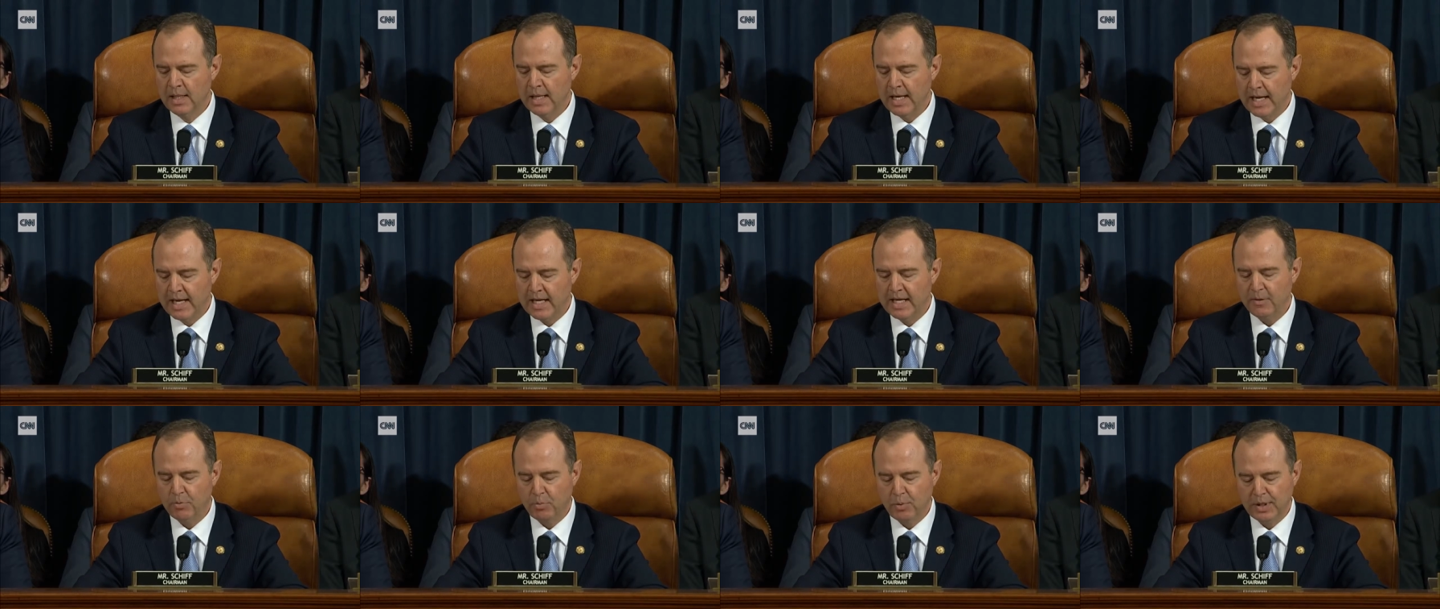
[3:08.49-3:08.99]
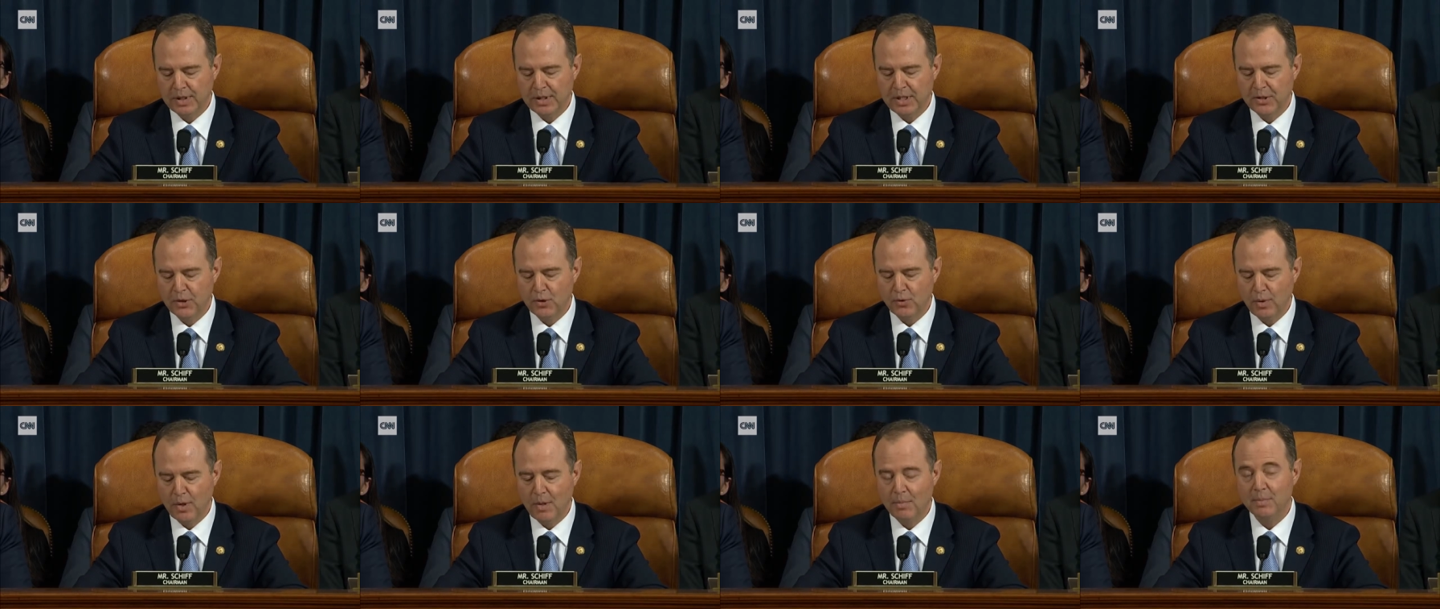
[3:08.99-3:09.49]
And if
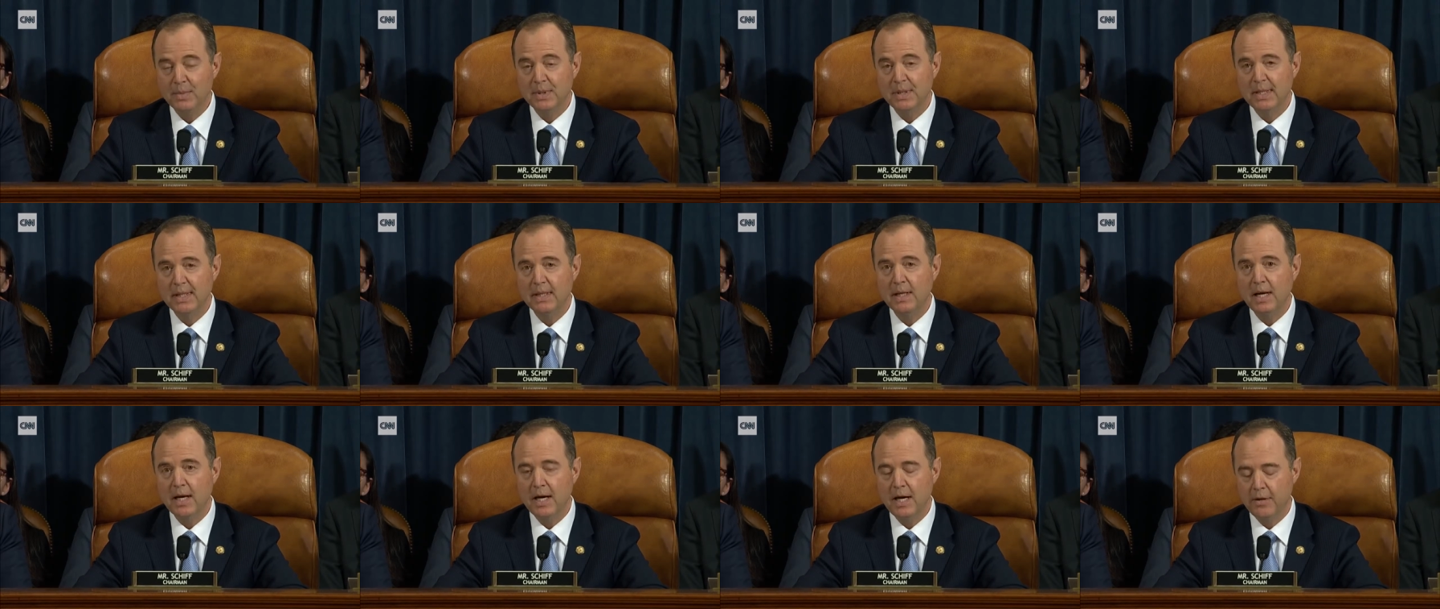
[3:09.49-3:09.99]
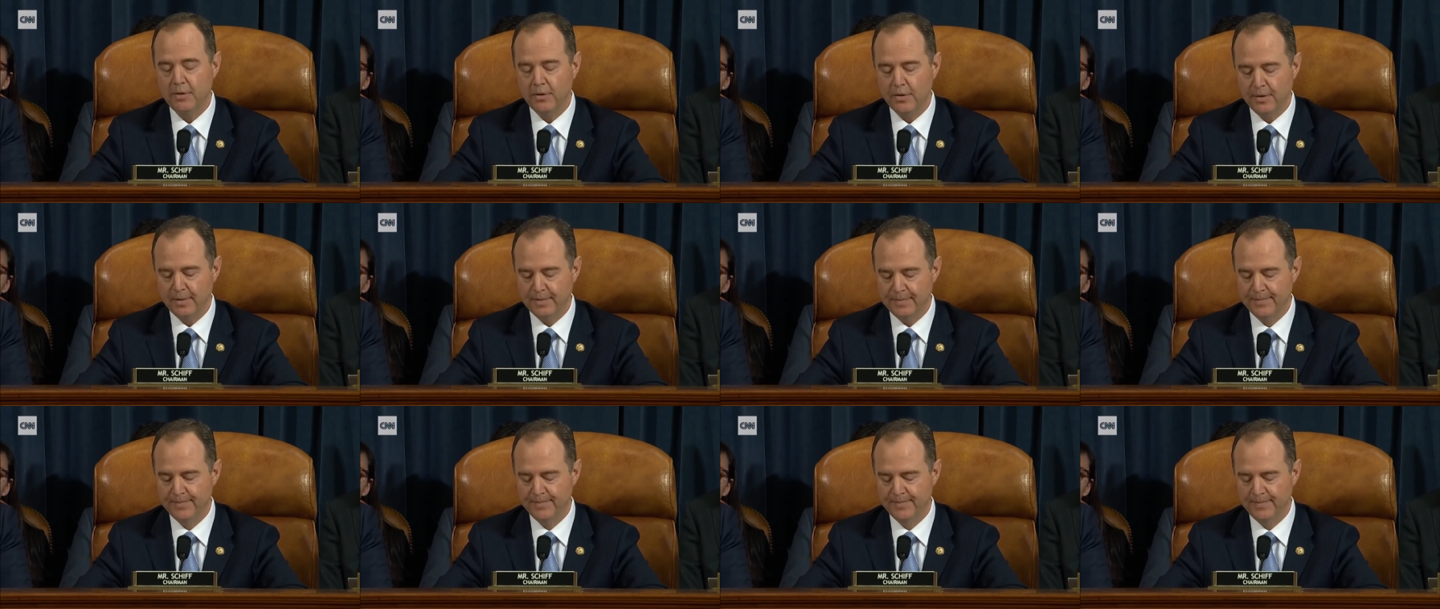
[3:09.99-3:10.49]
President Trump did either,